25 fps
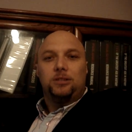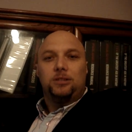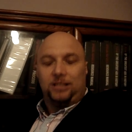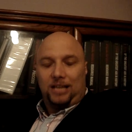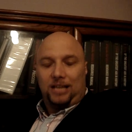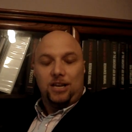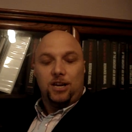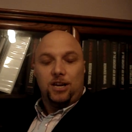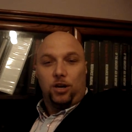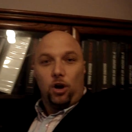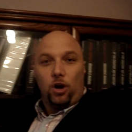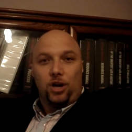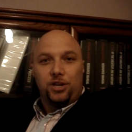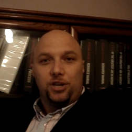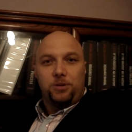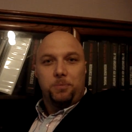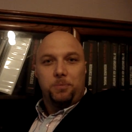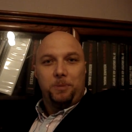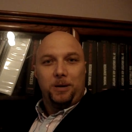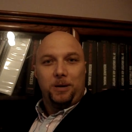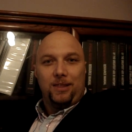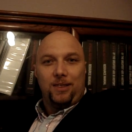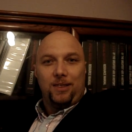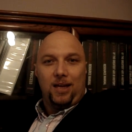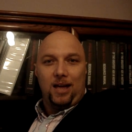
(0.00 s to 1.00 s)
get you guys to
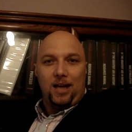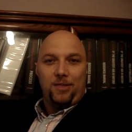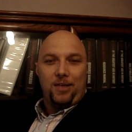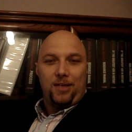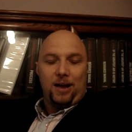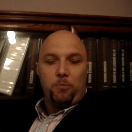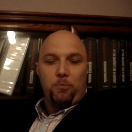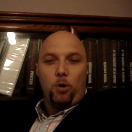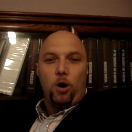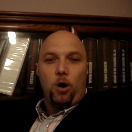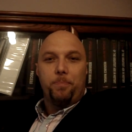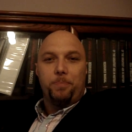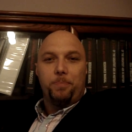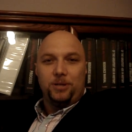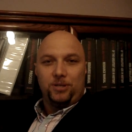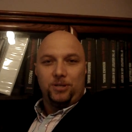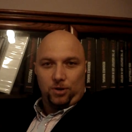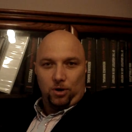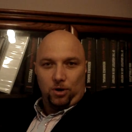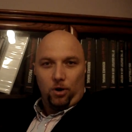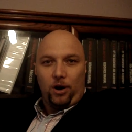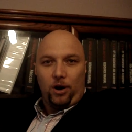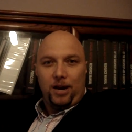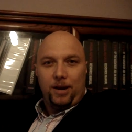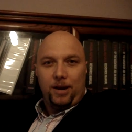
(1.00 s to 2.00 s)
be there, they won't be
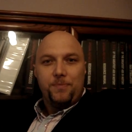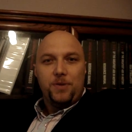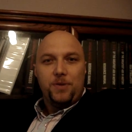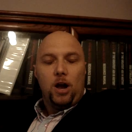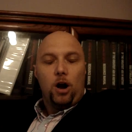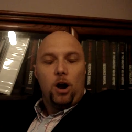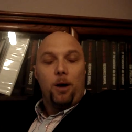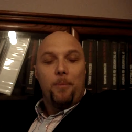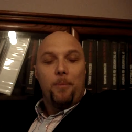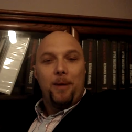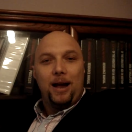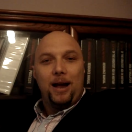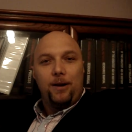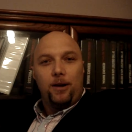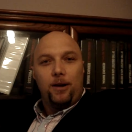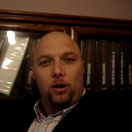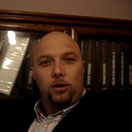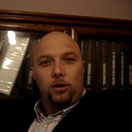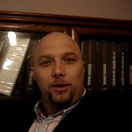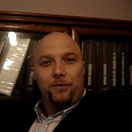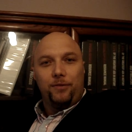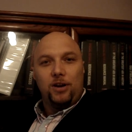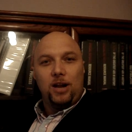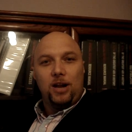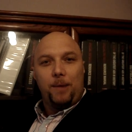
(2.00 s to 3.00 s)
sorry. All right, mate,
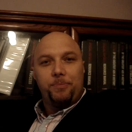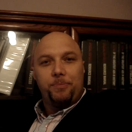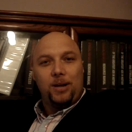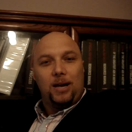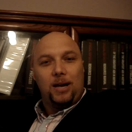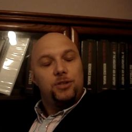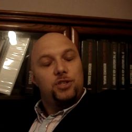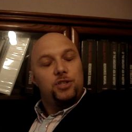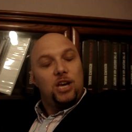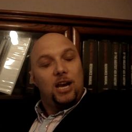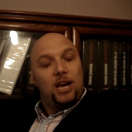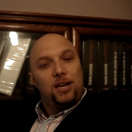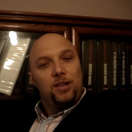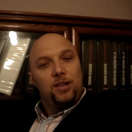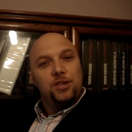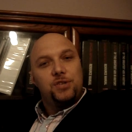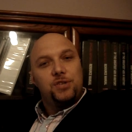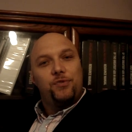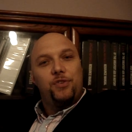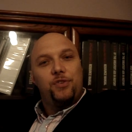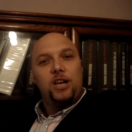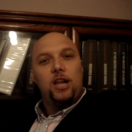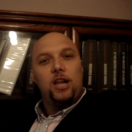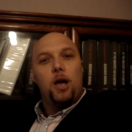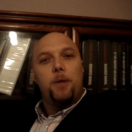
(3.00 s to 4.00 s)
I'll give you an update. Check in
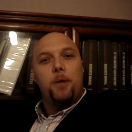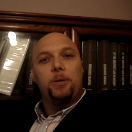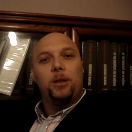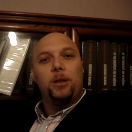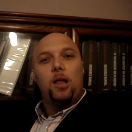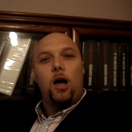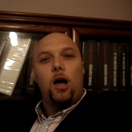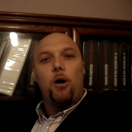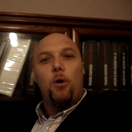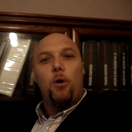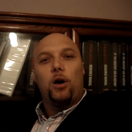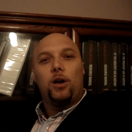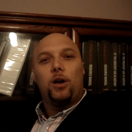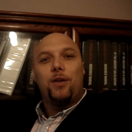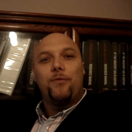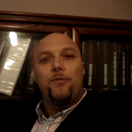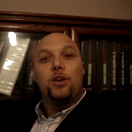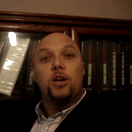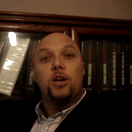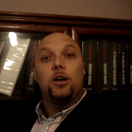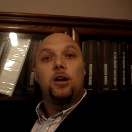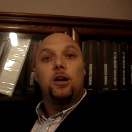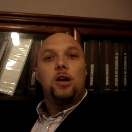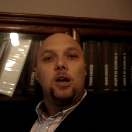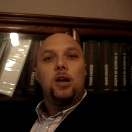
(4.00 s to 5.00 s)
this video below, I'll give
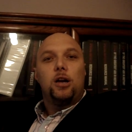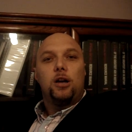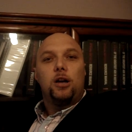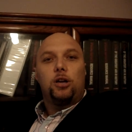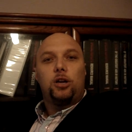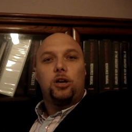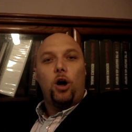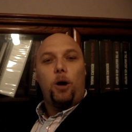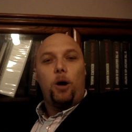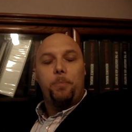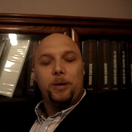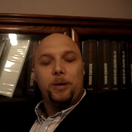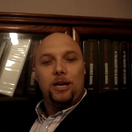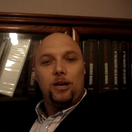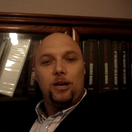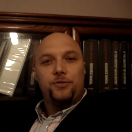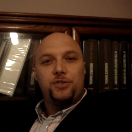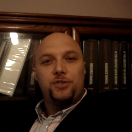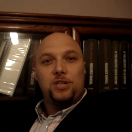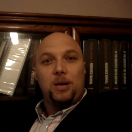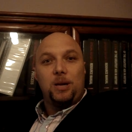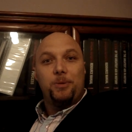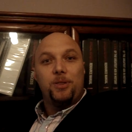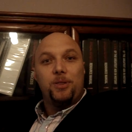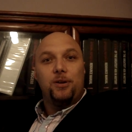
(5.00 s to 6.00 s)
you a copy of
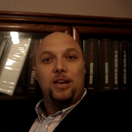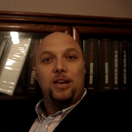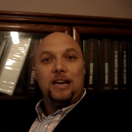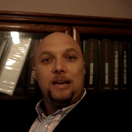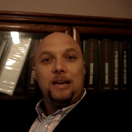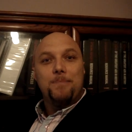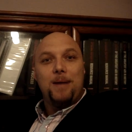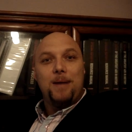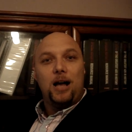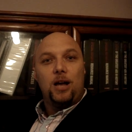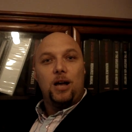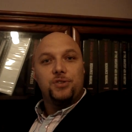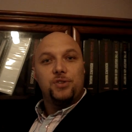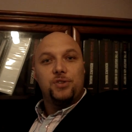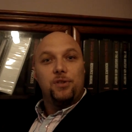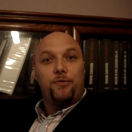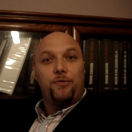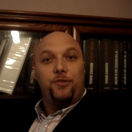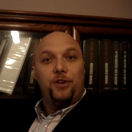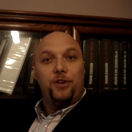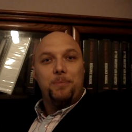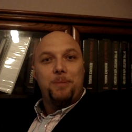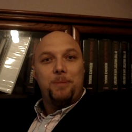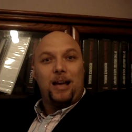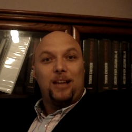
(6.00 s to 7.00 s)
some of the emails and the
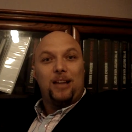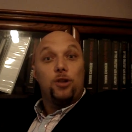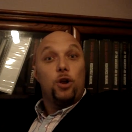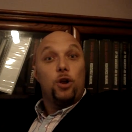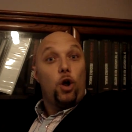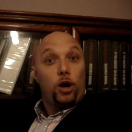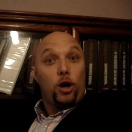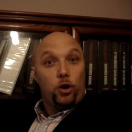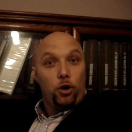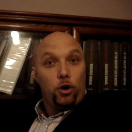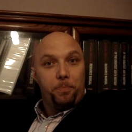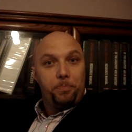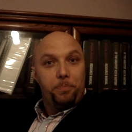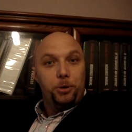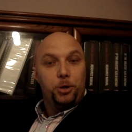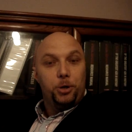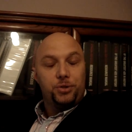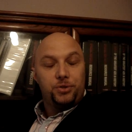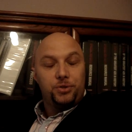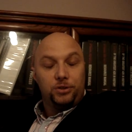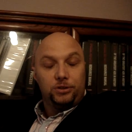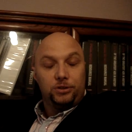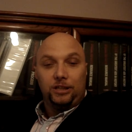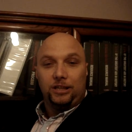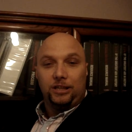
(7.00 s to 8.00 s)
feedback that I got
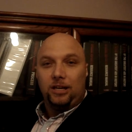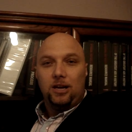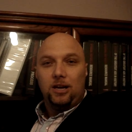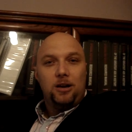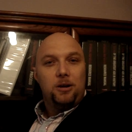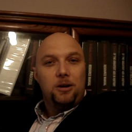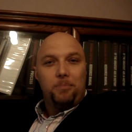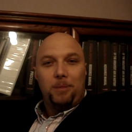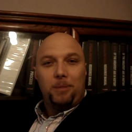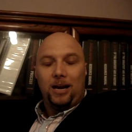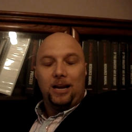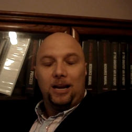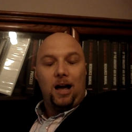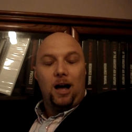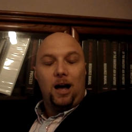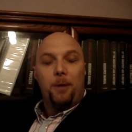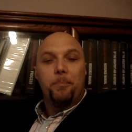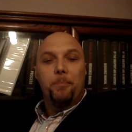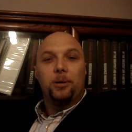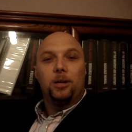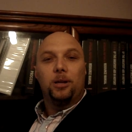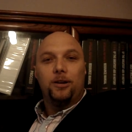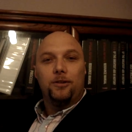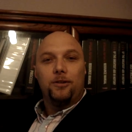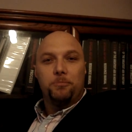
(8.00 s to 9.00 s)
personally. Mate,
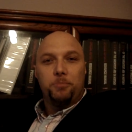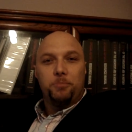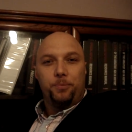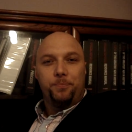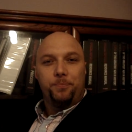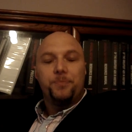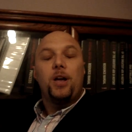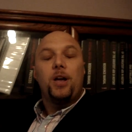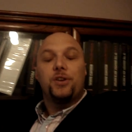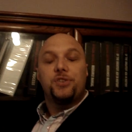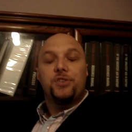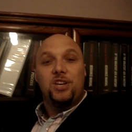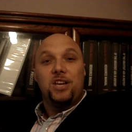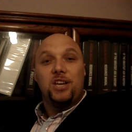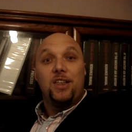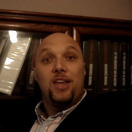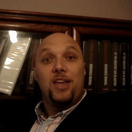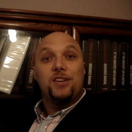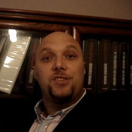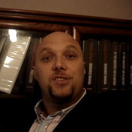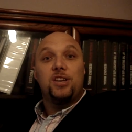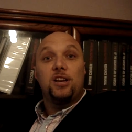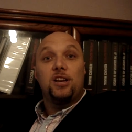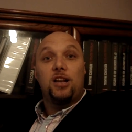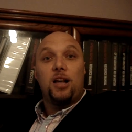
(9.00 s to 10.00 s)
unbelievable. I'll see you
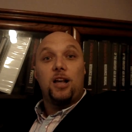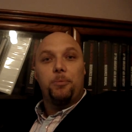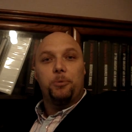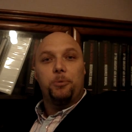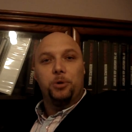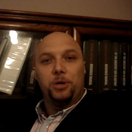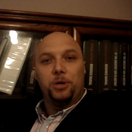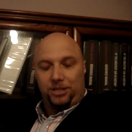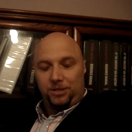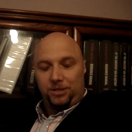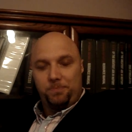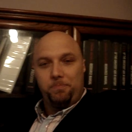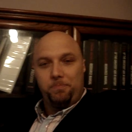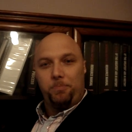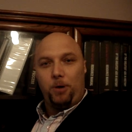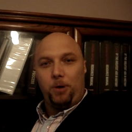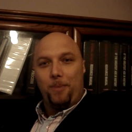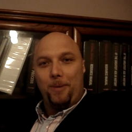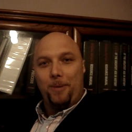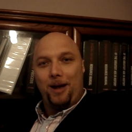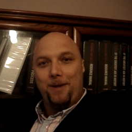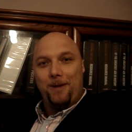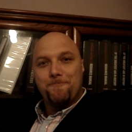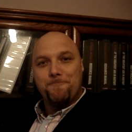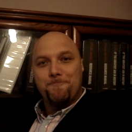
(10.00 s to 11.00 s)
there, see you in a couple of weeks. Bye,
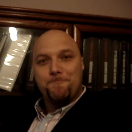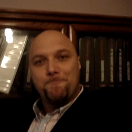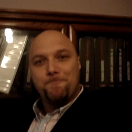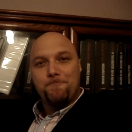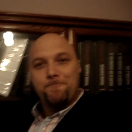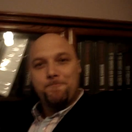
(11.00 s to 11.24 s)
mate.